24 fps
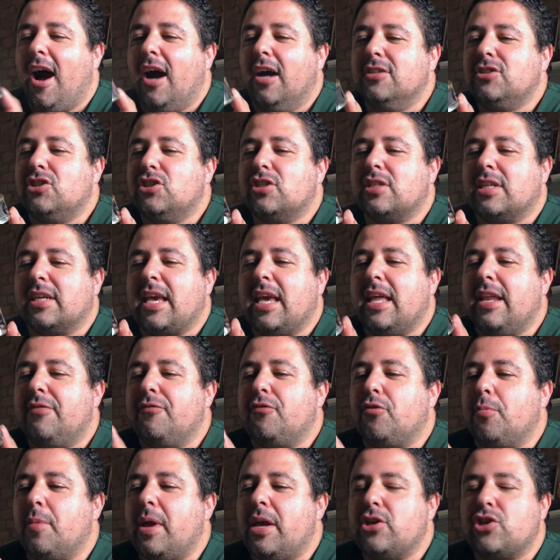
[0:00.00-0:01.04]
just to get
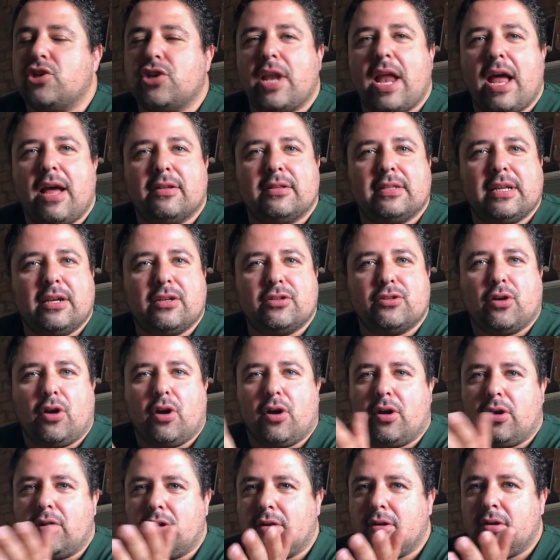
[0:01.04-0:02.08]
information out there
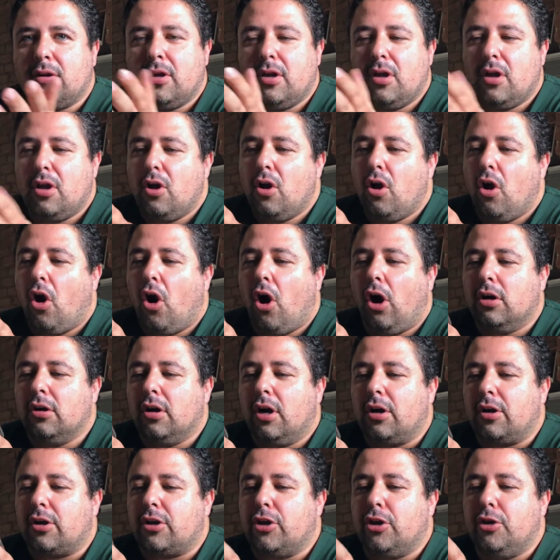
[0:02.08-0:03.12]
to all
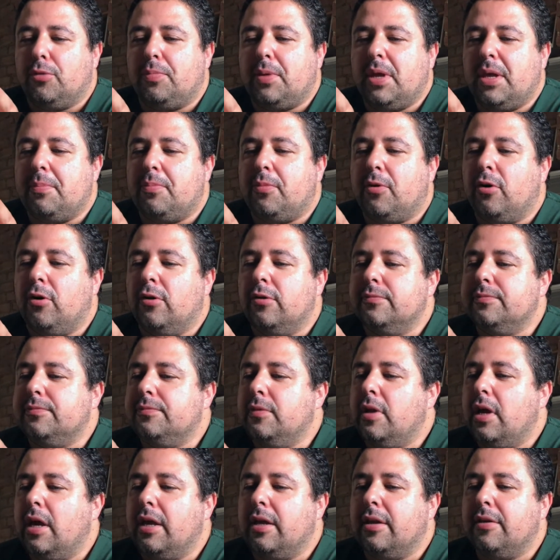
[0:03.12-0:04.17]
our good people
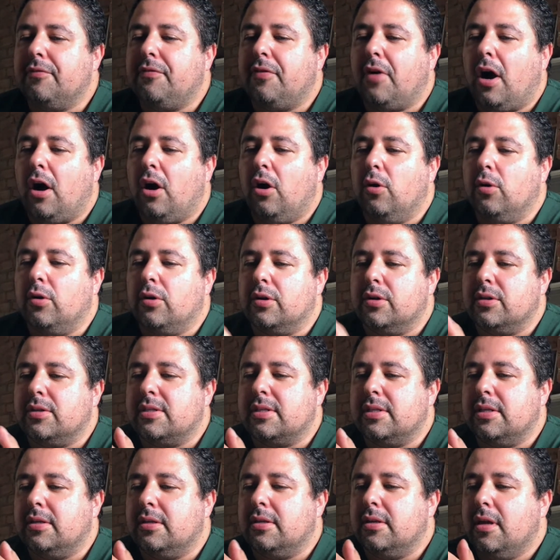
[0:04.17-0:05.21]
and
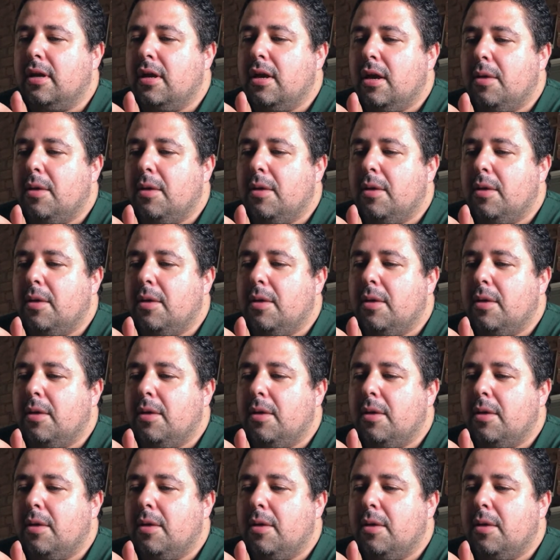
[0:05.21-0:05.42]
followers and